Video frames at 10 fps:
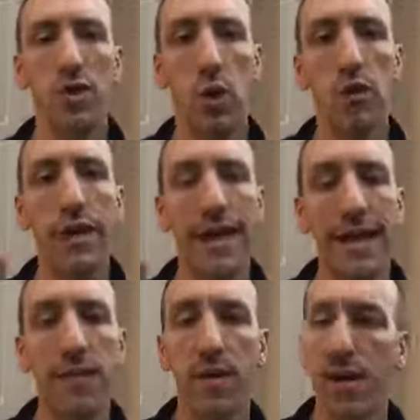And don't let
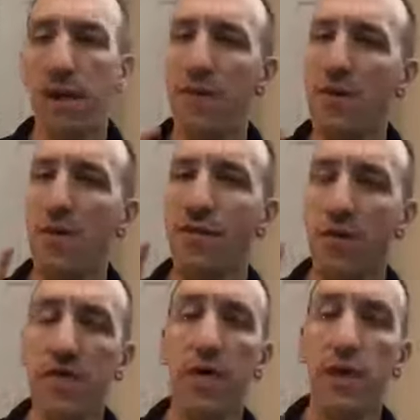anybody, you know,
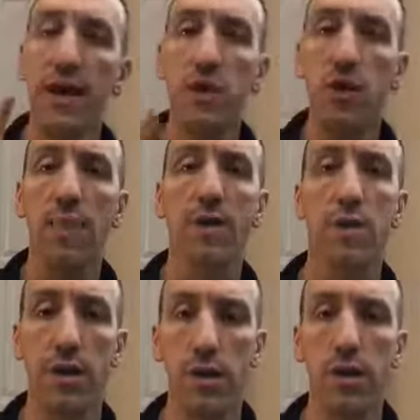first of all, you got to drop
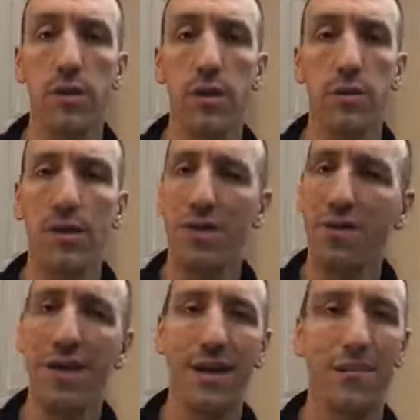your own excuses, but
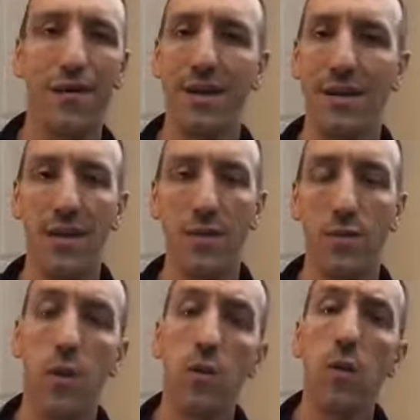don't let anybody tell
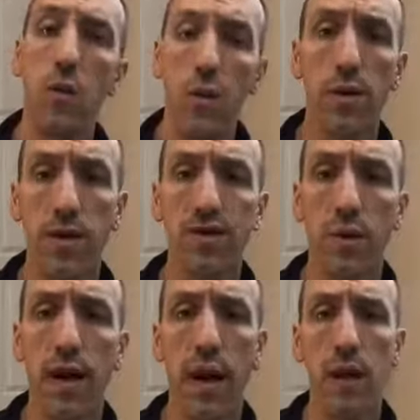you, oh, don't worry,
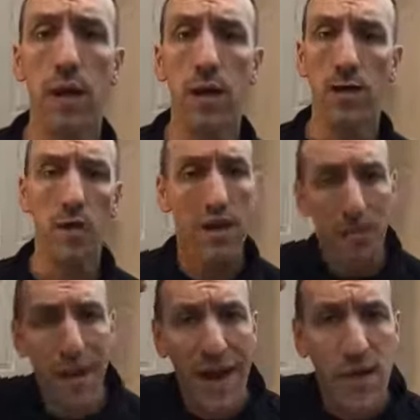it's okay. Don't
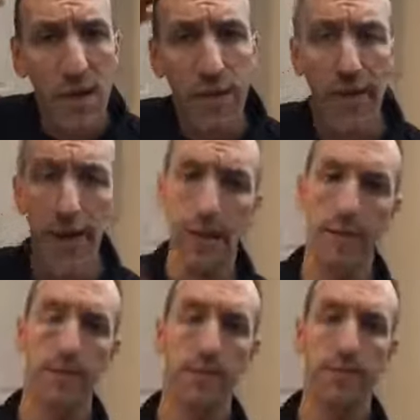let them pat you on the
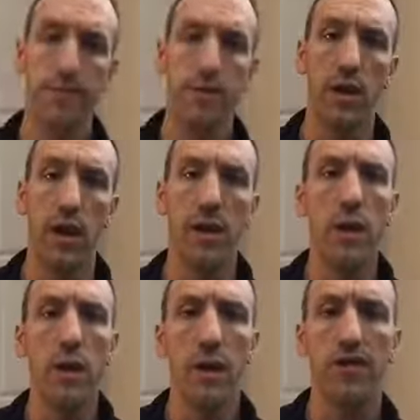head, okay?
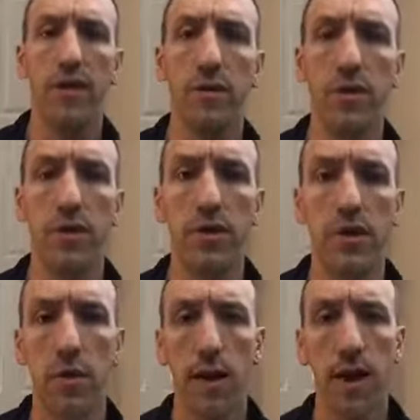And tell them
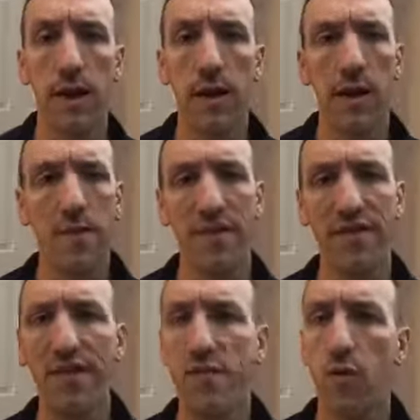it's okay,
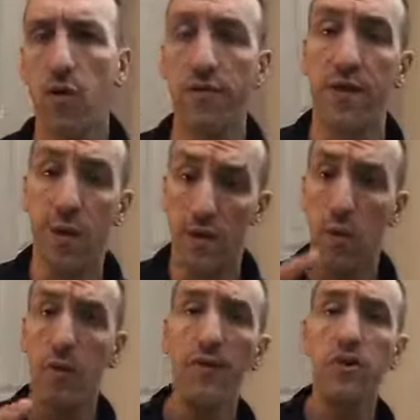because that's the worst.
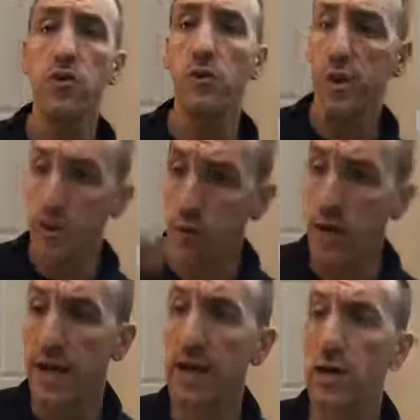The ones that you can
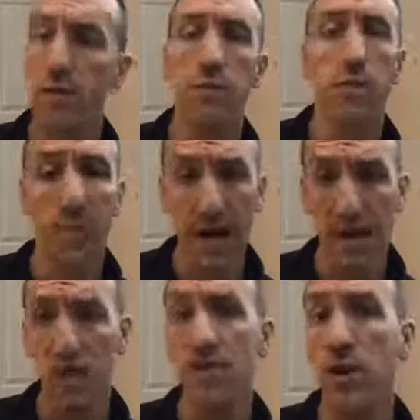hear the
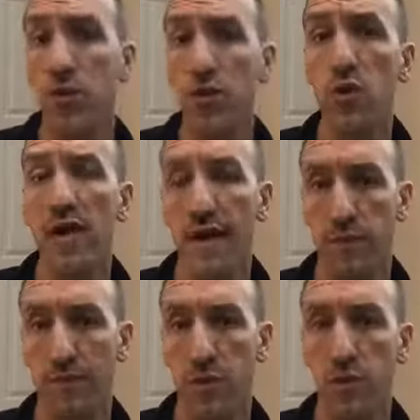positive and the
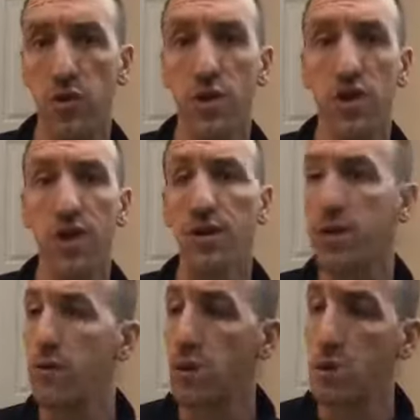enthusiasm for, those are your
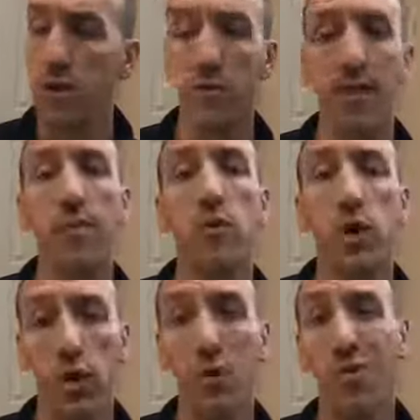cheerleaders, those are the
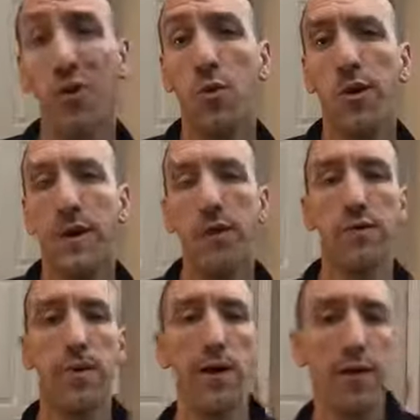people, you can
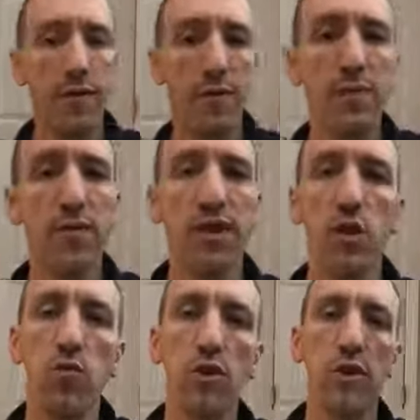hear them. The people
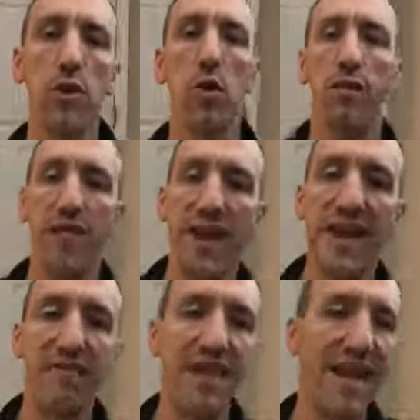that you really know, the
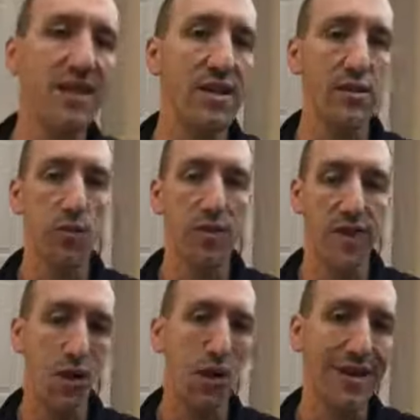negative Nancys, the
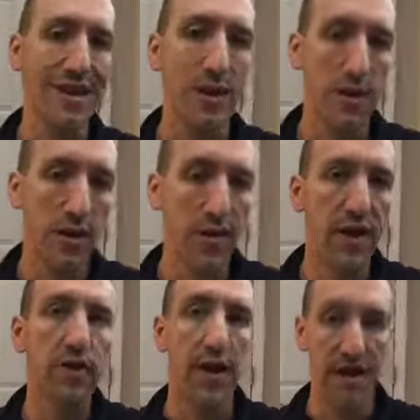ones that aren't getting it done in
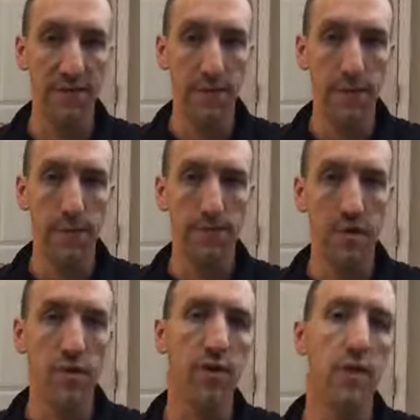their life,
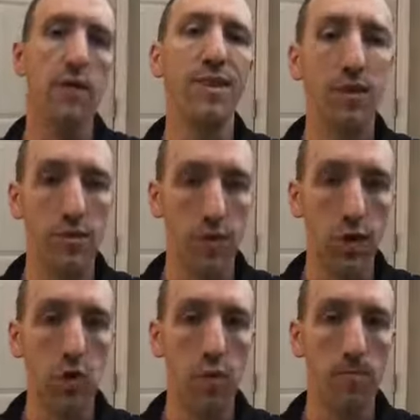so they're going to belittle
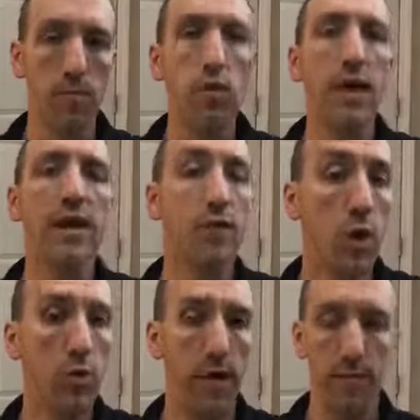you. You kind of
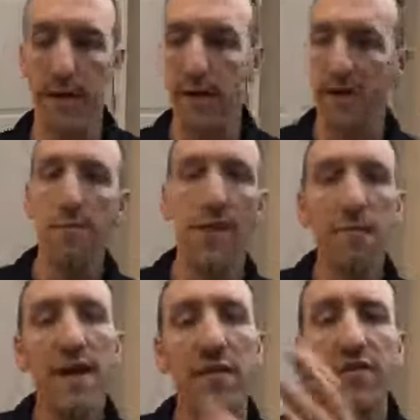know them, because
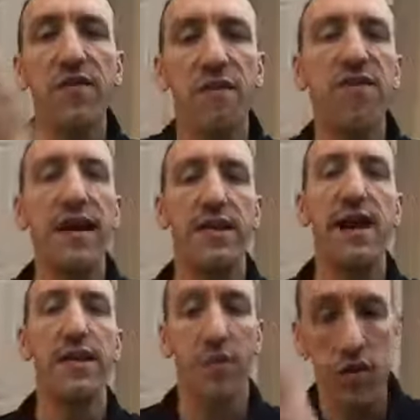there's a fine line.